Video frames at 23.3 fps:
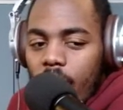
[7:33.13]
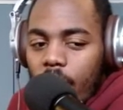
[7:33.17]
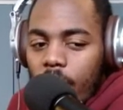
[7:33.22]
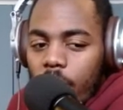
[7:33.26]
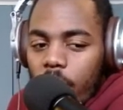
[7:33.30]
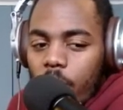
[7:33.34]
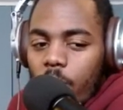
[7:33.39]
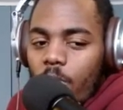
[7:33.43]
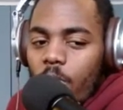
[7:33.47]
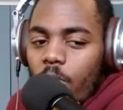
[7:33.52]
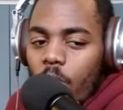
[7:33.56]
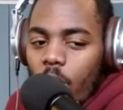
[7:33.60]
if
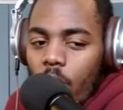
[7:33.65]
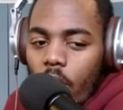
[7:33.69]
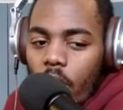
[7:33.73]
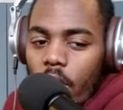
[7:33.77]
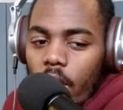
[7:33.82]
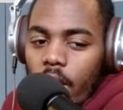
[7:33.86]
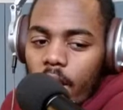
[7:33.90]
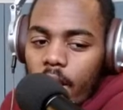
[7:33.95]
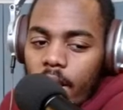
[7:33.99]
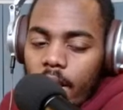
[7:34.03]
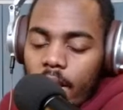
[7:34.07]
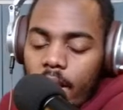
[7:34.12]
you're
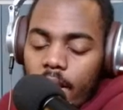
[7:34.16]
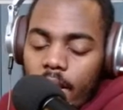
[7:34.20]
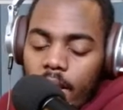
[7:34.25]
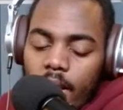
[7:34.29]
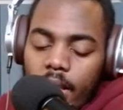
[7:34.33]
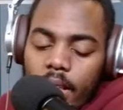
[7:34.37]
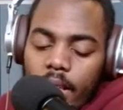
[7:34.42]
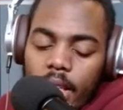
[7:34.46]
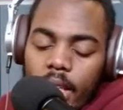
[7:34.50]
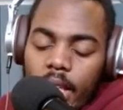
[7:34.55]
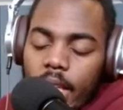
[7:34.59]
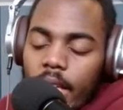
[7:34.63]
doing
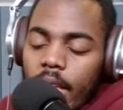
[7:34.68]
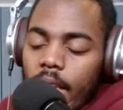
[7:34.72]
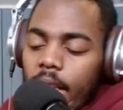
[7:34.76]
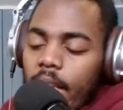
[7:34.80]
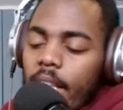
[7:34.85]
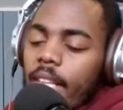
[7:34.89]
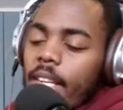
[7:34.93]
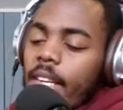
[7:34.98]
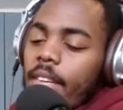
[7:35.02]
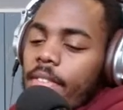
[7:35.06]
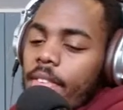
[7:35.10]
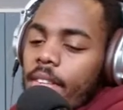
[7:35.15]

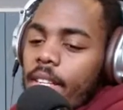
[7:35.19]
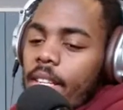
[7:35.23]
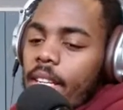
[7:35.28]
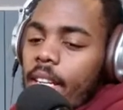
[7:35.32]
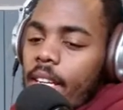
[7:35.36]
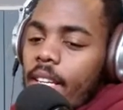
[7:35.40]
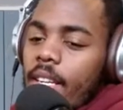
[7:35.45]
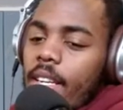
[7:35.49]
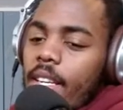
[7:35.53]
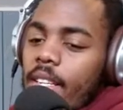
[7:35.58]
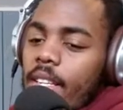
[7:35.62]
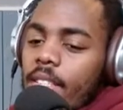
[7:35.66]
100 different
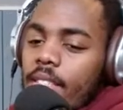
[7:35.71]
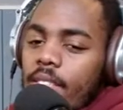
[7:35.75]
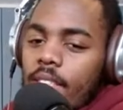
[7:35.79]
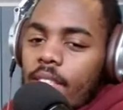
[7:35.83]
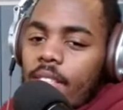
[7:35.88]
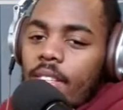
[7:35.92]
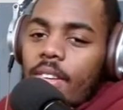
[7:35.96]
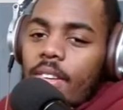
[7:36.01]
things.